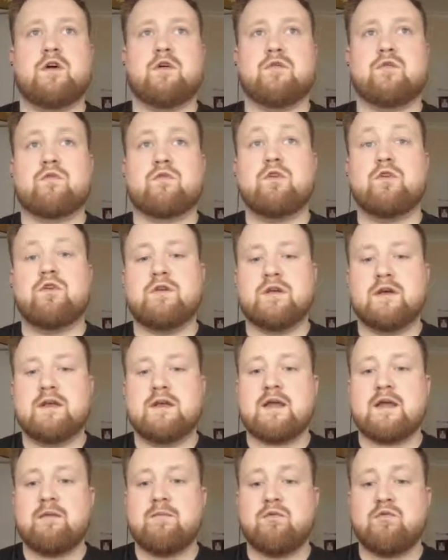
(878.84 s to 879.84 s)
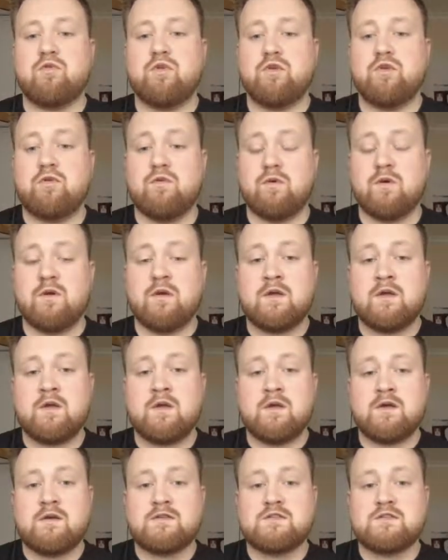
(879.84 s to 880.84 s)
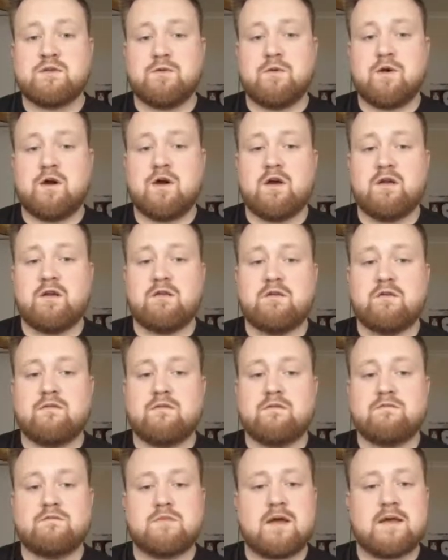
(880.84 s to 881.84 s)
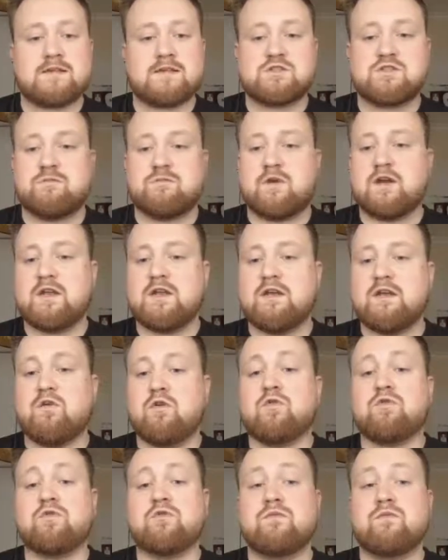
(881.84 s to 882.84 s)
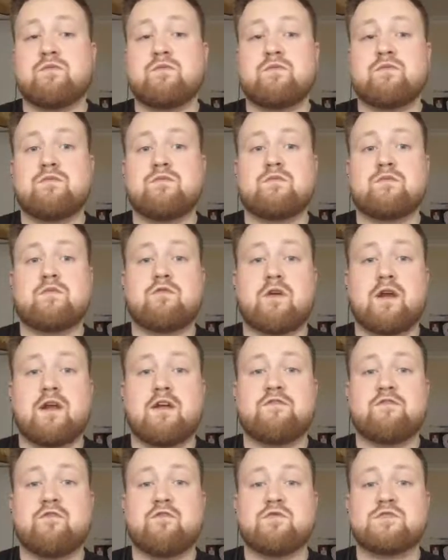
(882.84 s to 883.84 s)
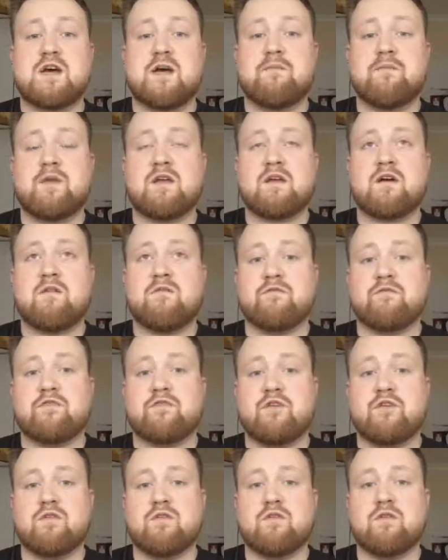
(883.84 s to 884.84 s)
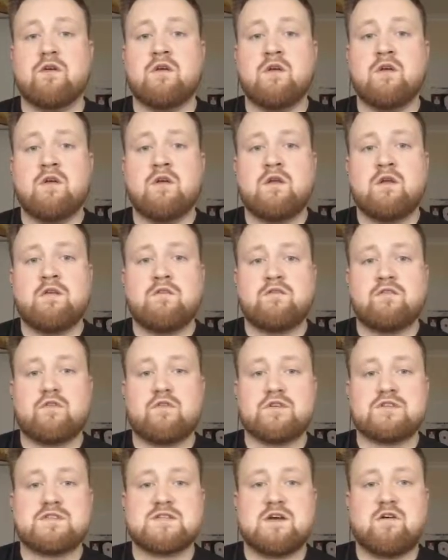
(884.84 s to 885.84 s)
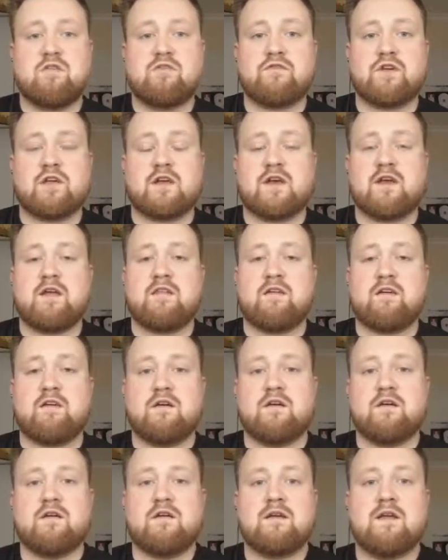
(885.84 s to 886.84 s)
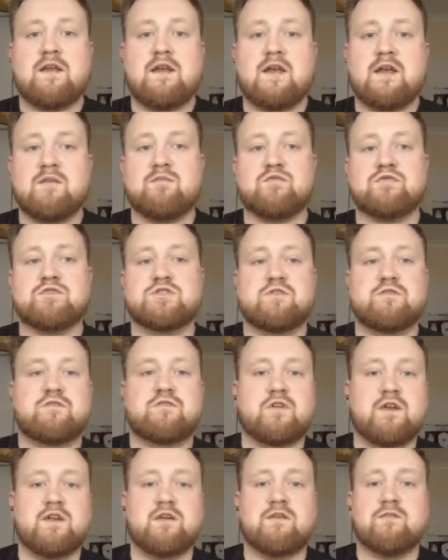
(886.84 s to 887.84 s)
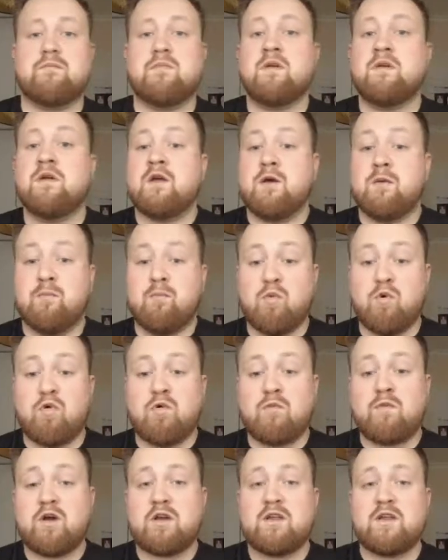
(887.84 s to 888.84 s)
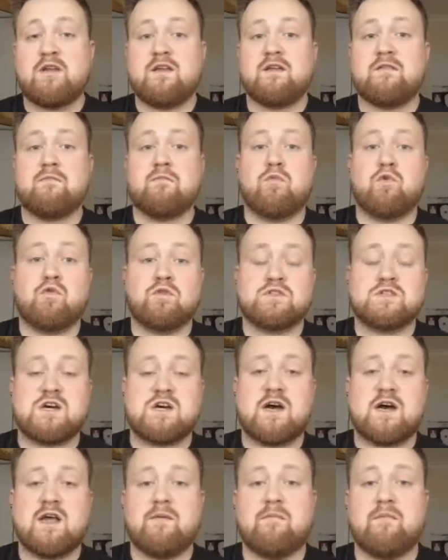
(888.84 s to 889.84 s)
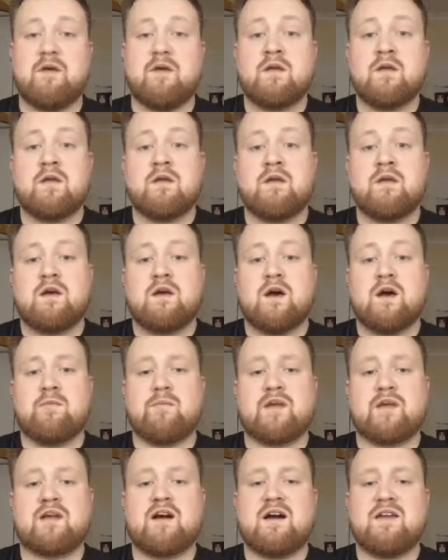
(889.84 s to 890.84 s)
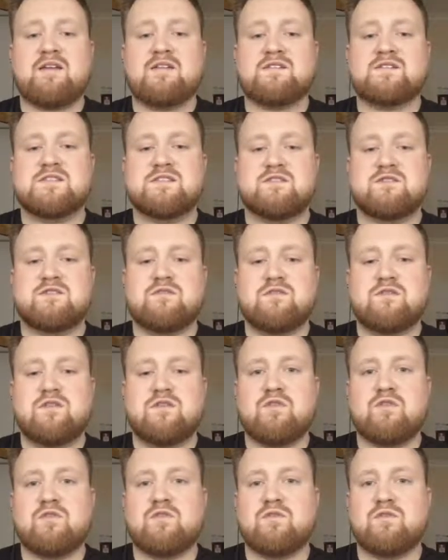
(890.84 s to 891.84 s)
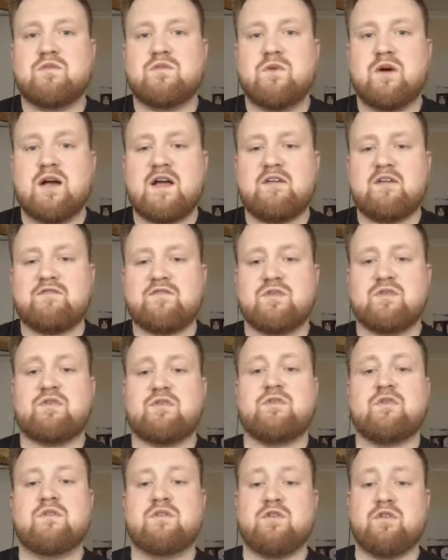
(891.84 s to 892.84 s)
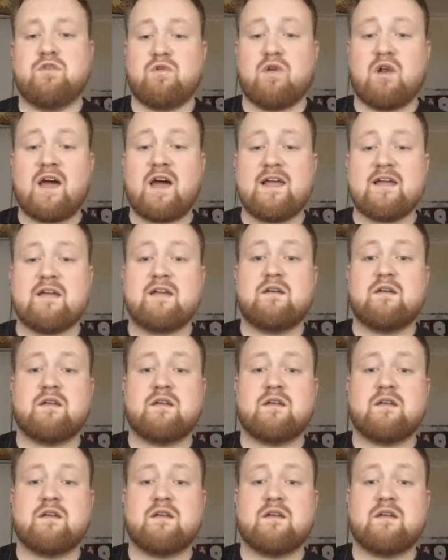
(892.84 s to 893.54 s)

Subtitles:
could enable you to earn extra money or create a full-time income for yourself, okay, that enables you freedom, more money, more time, and kind of to do whatever you'd like,